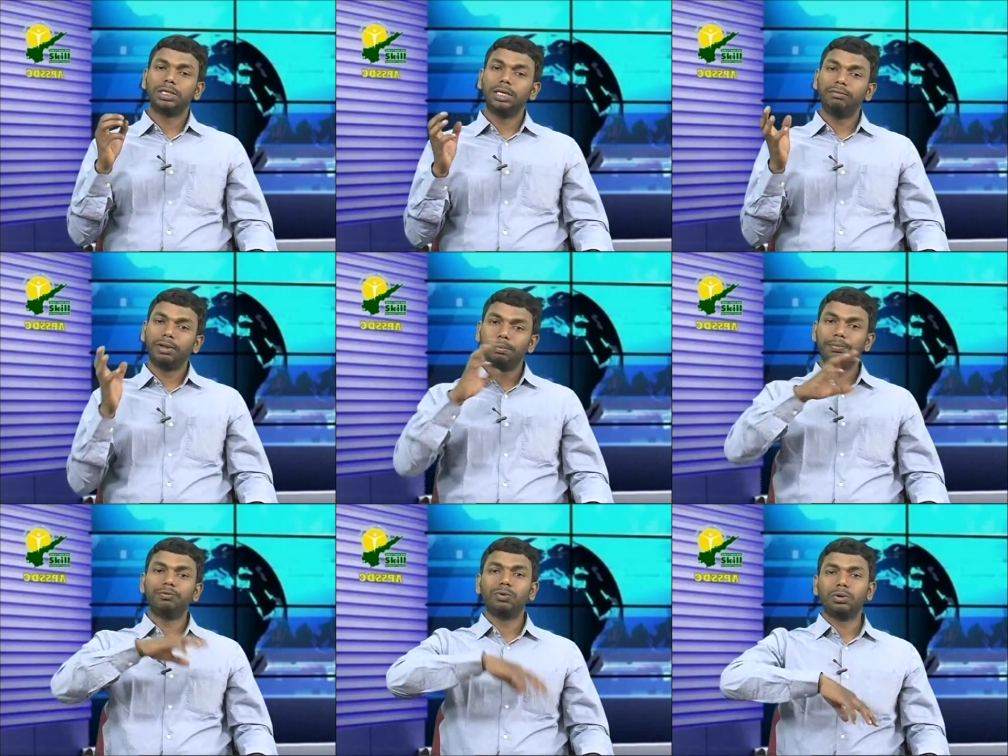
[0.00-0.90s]
even
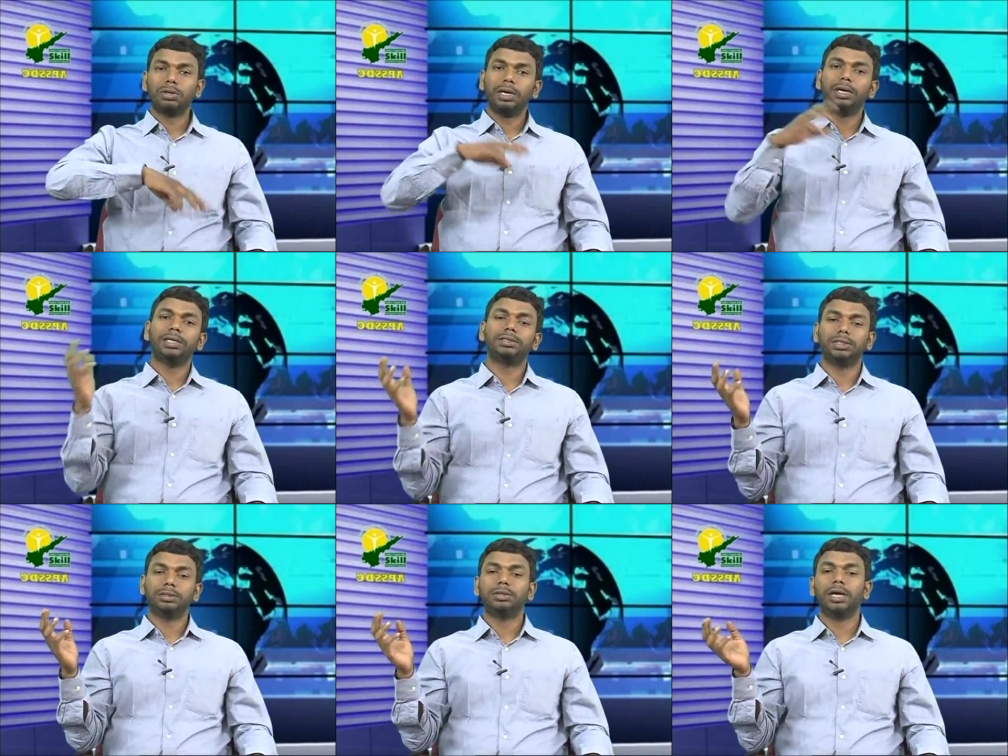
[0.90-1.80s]
before
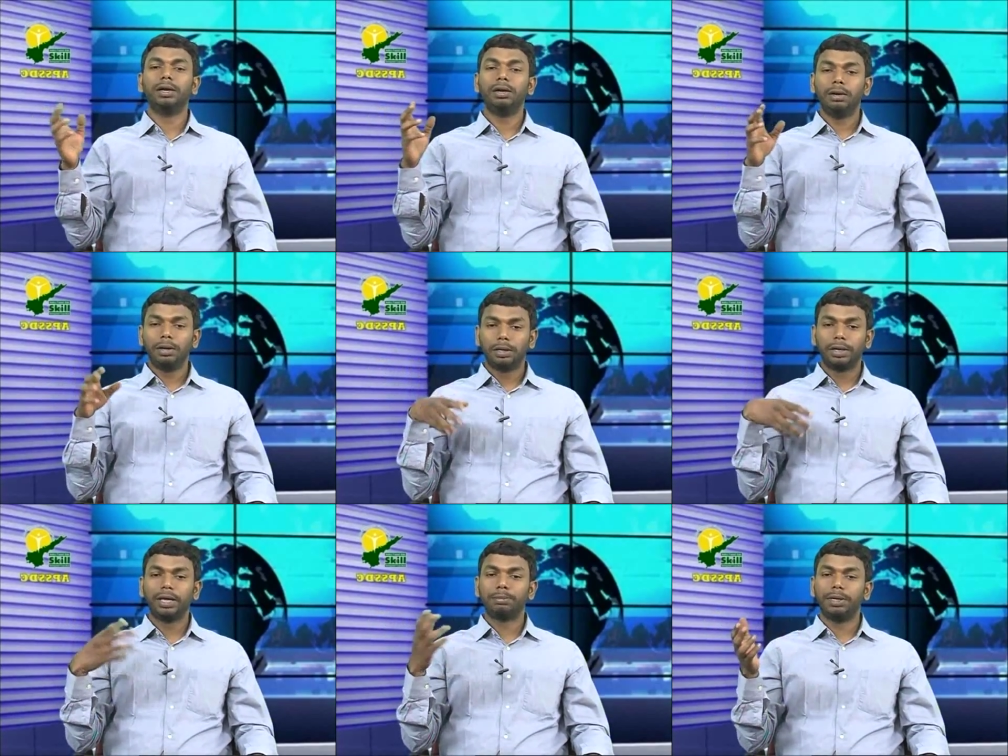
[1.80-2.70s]
indexing can
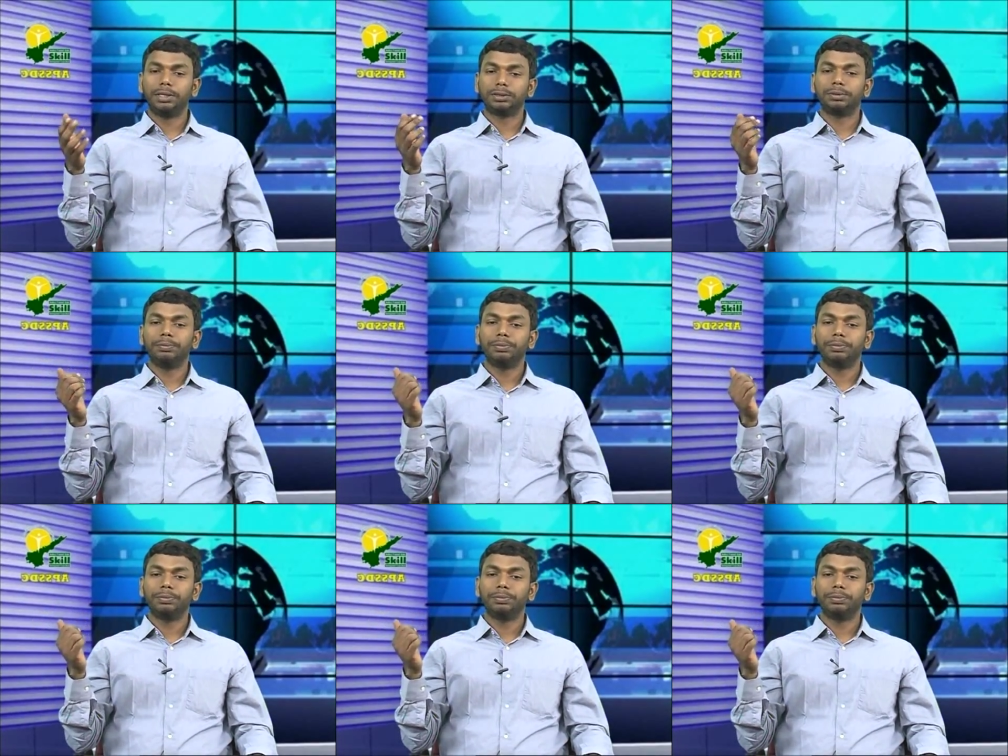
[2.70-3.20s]
take place.